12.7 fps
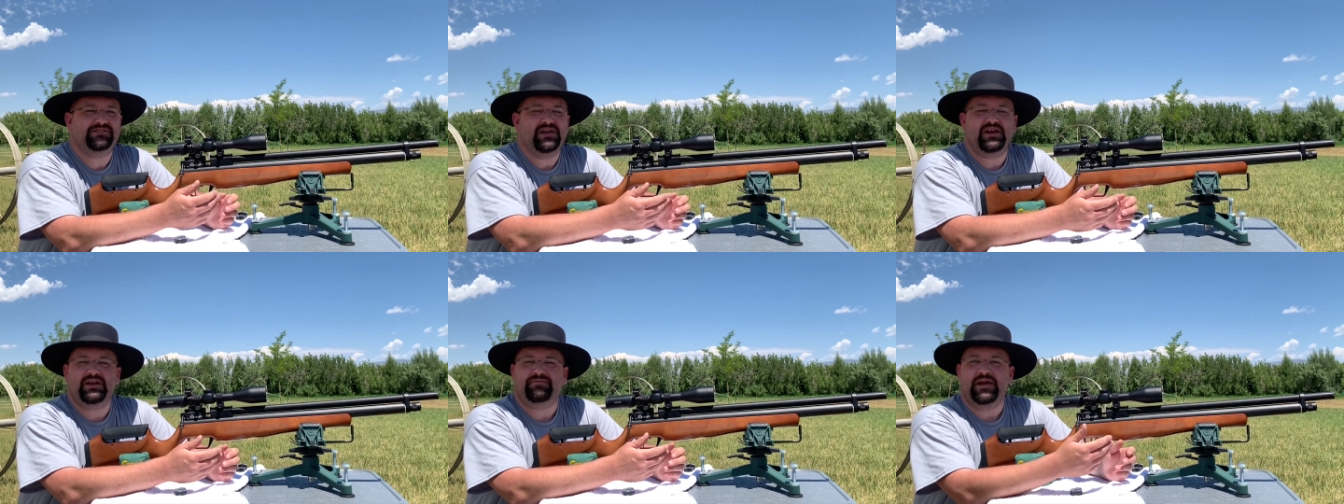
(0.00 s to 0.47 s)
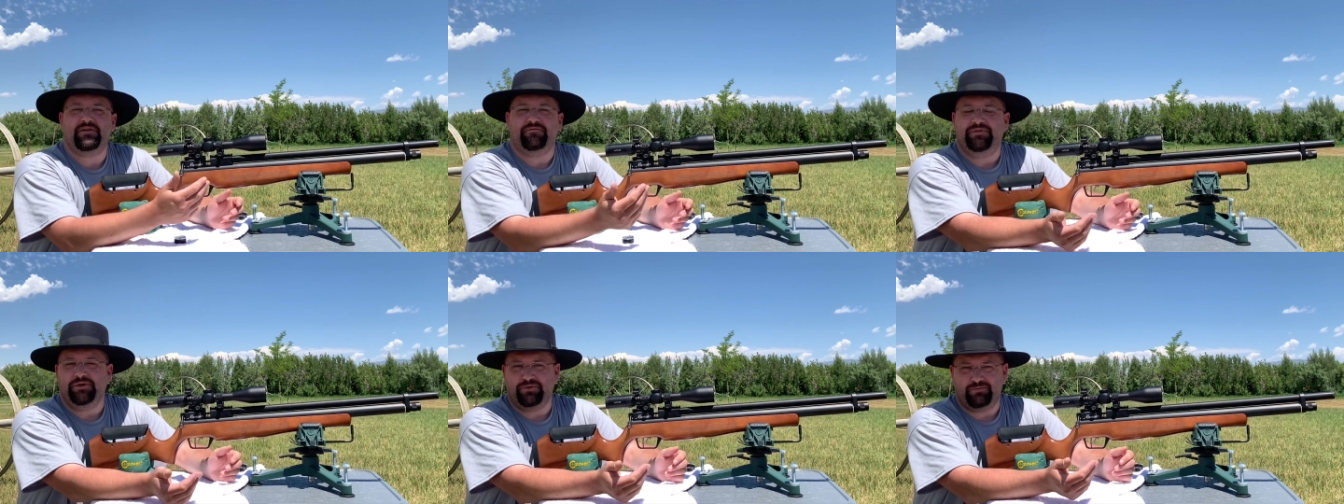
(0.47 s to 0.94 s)
not enough air to
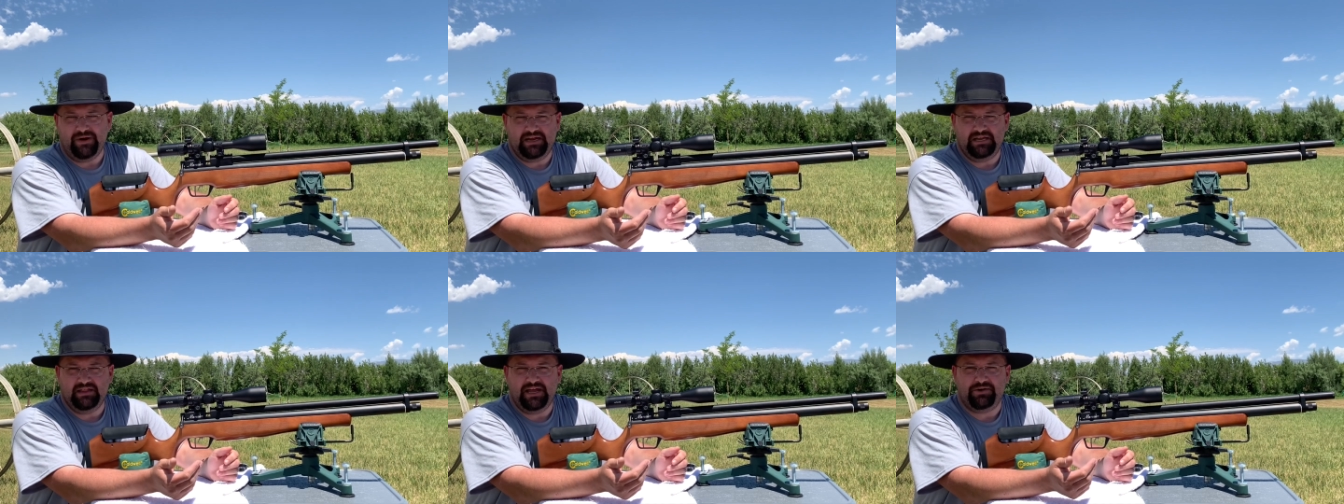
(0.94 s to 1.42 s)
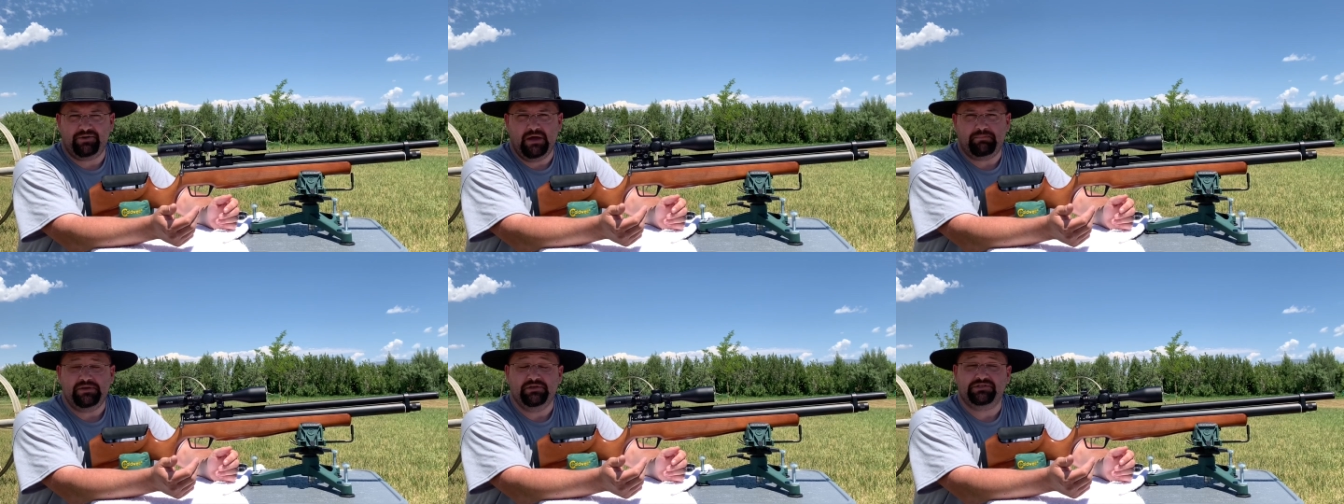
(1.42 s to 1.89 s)
fill the regulator
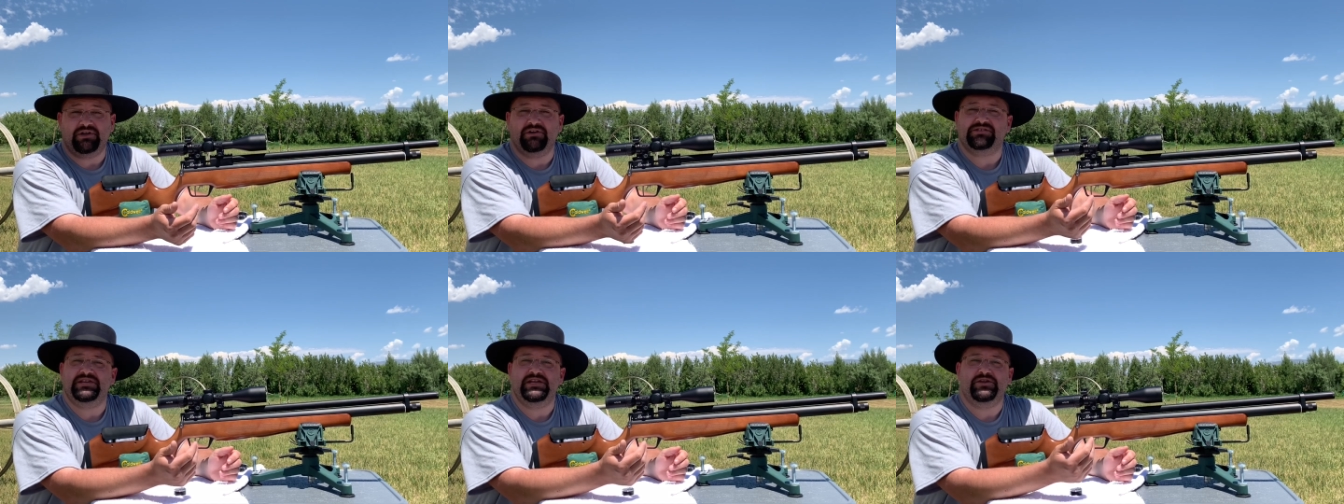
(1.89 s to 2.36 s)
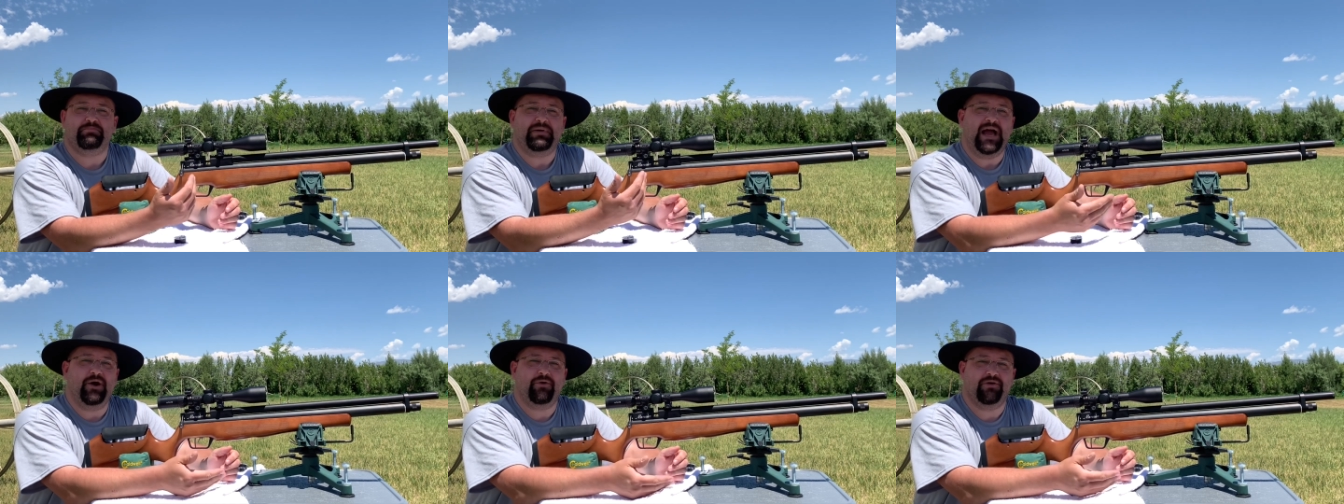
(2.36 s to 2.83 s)
up, and you'll start seeing your
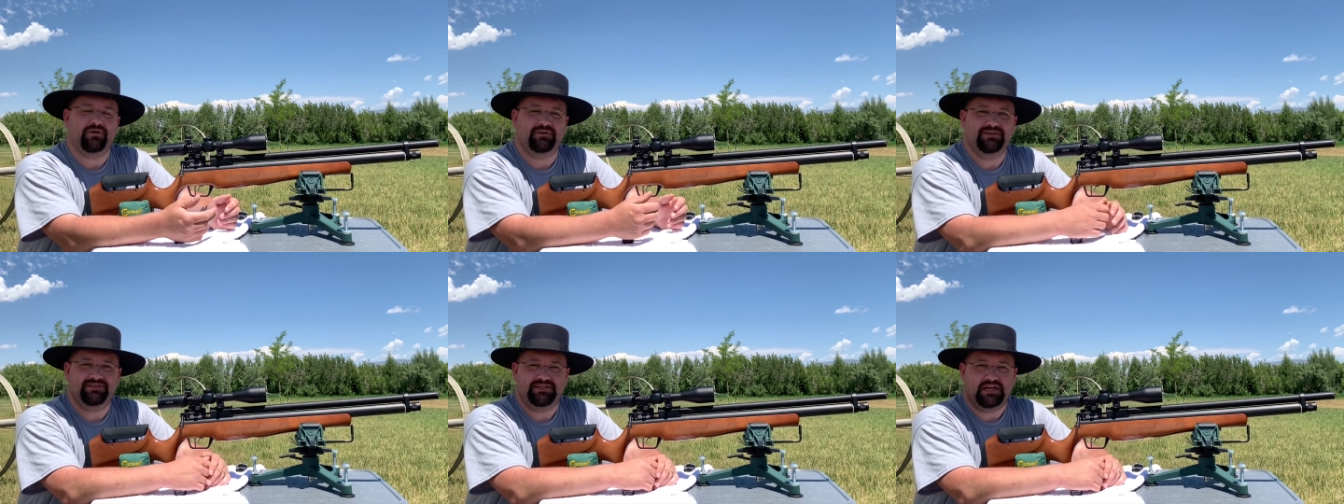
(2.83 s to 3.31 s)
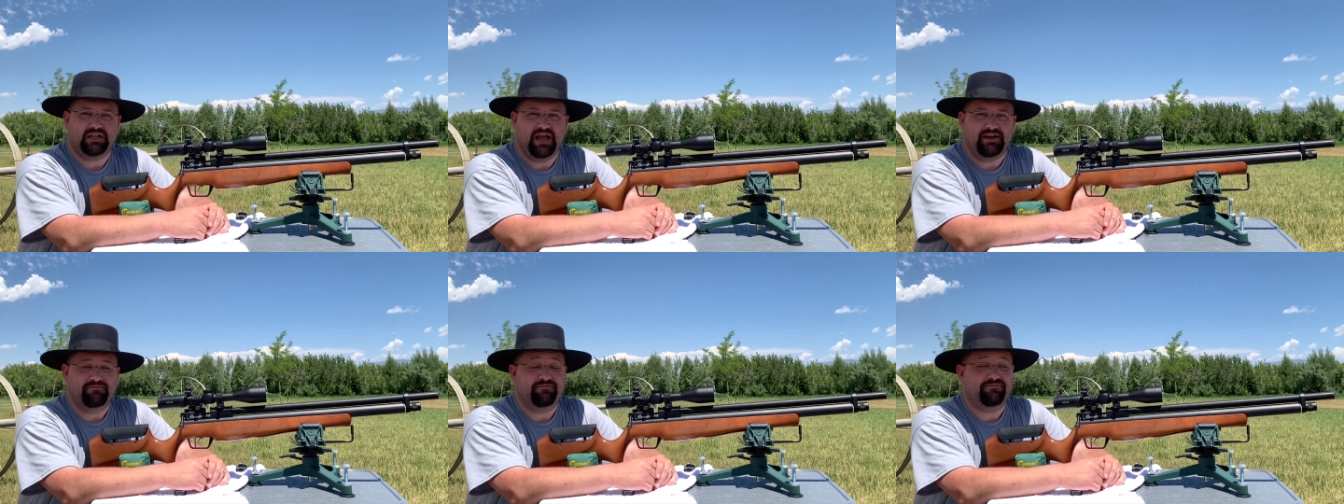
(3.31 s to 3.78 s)
power
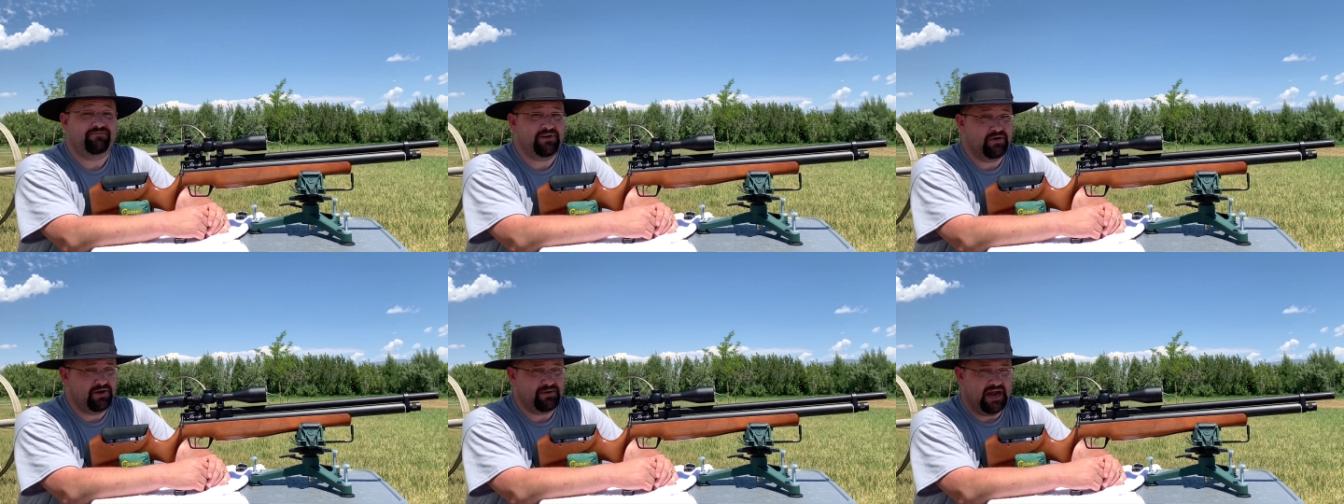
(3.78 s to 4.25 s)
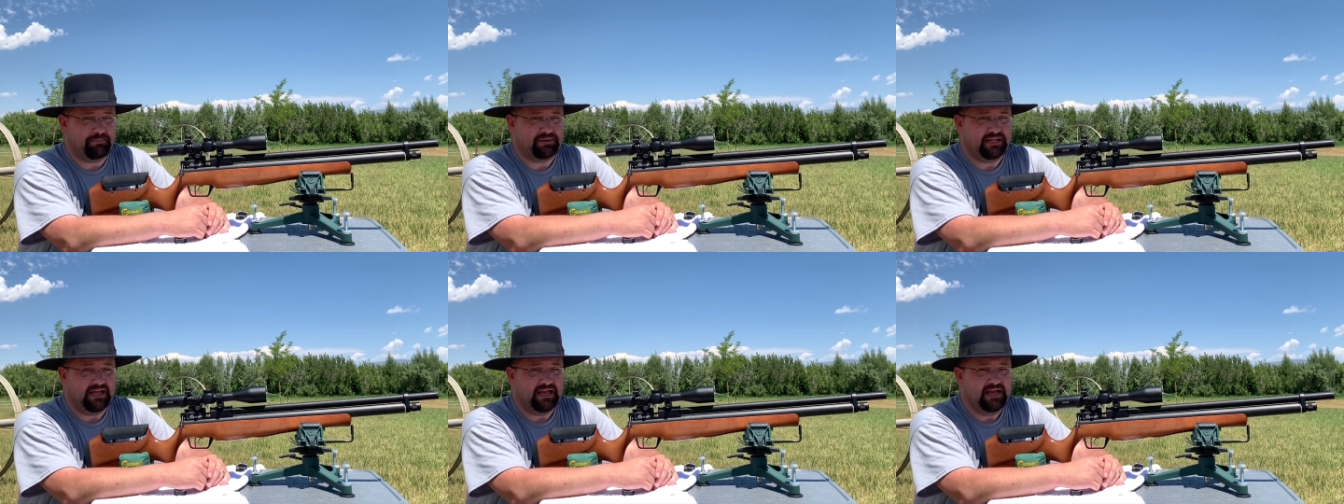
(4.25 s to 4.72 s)
decline very
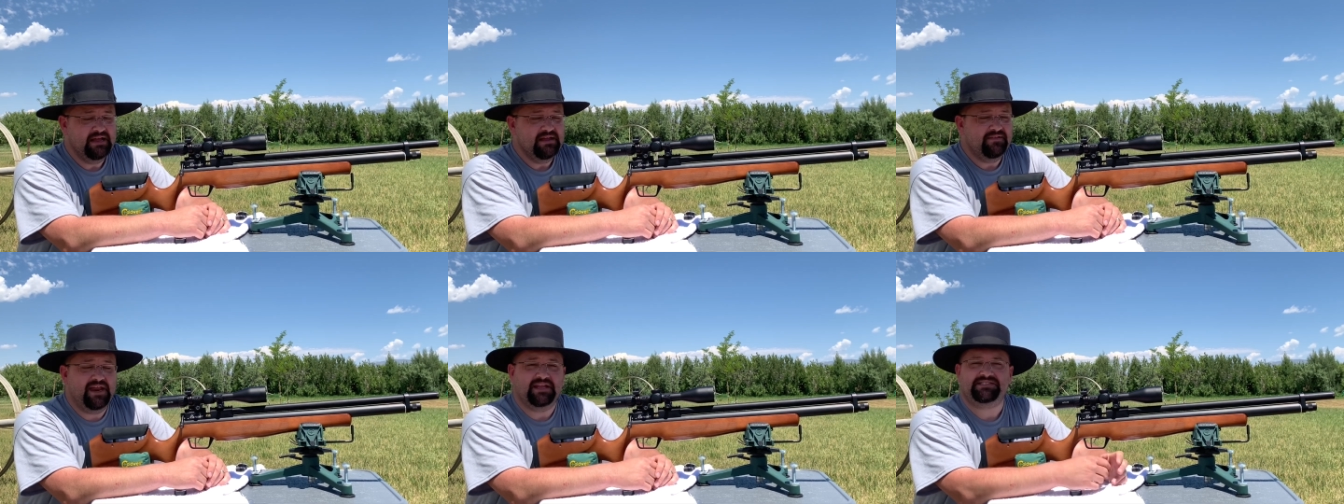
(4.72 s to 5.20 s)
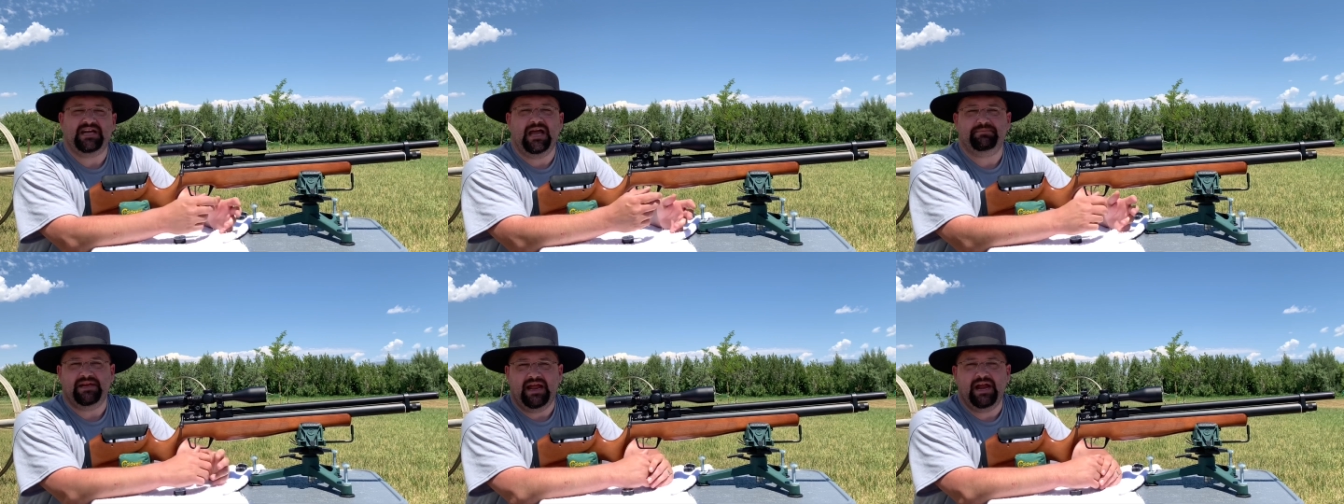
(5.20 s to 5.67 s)
rapidly. Then it's
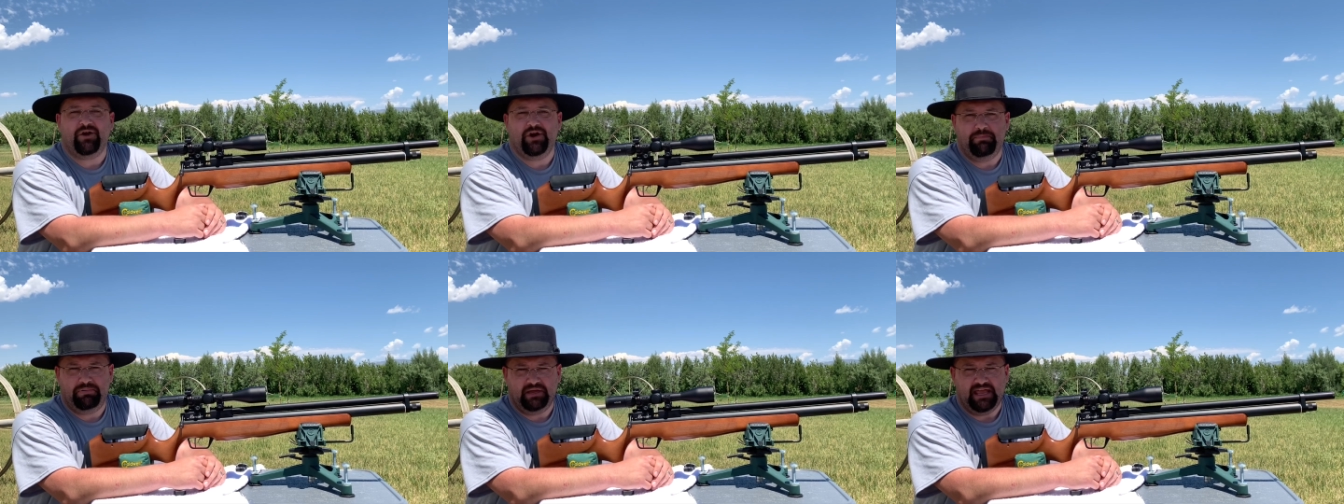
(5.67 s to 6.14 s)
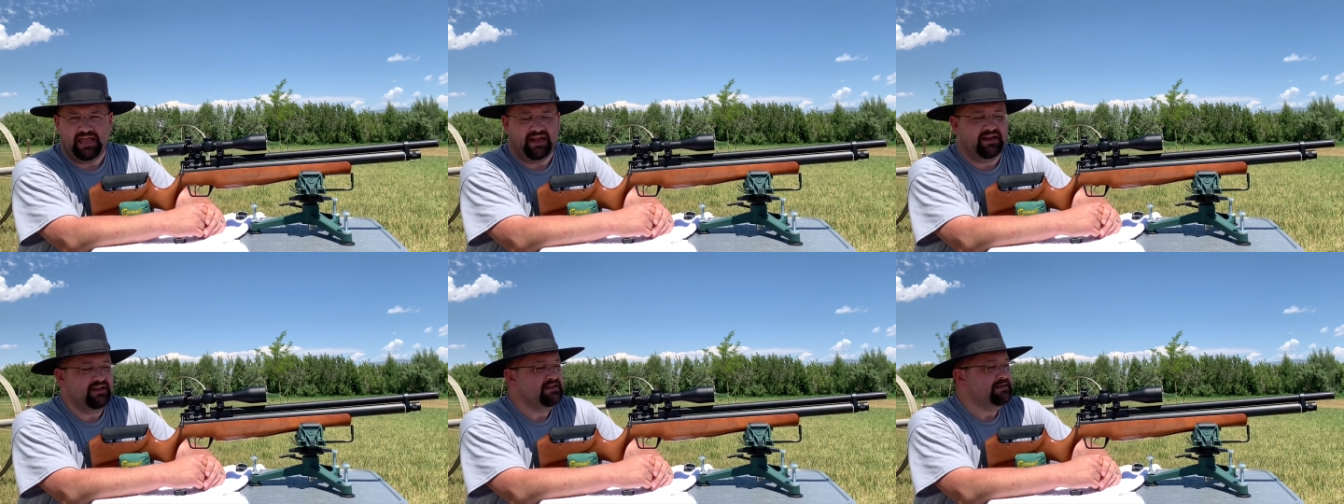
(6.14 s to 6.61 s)
time to air up again.